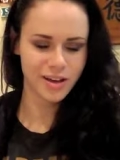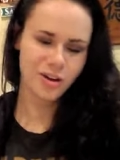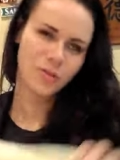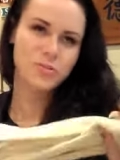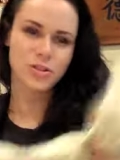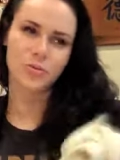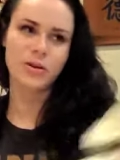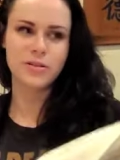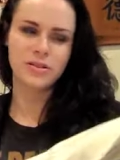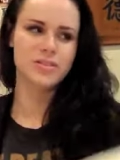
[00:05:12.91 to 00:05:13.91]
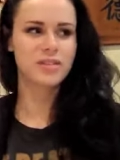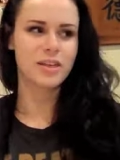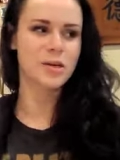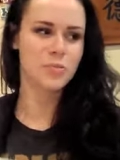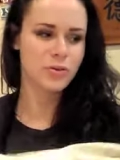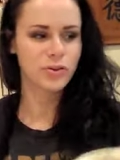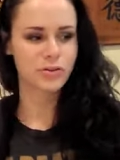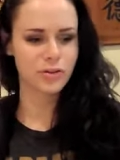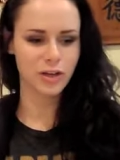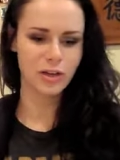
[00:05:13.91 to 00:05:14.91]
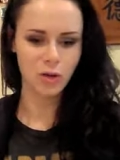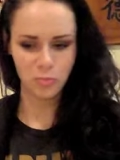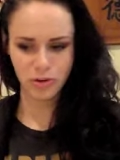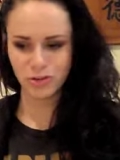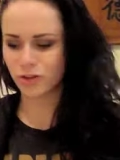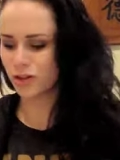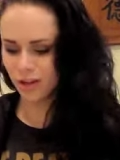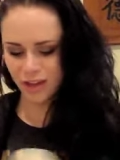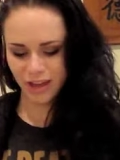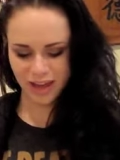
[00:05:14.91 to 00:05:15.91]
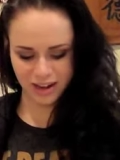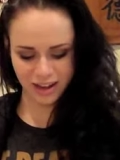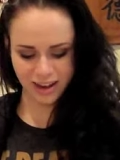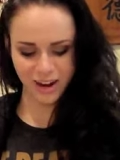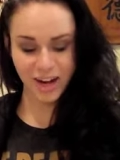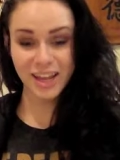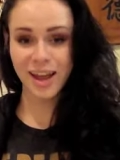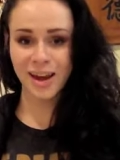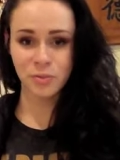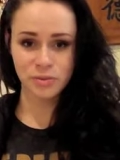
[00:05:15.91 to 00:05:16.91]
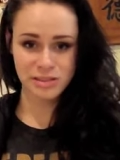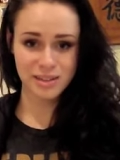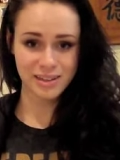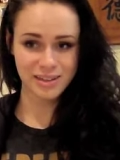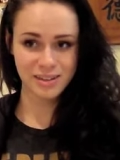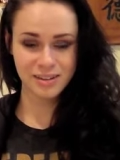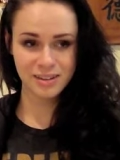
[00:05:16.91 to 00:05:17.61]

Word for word: oh, I'm just gonna wear it to sleep, and I need it big. And I got it, and it was like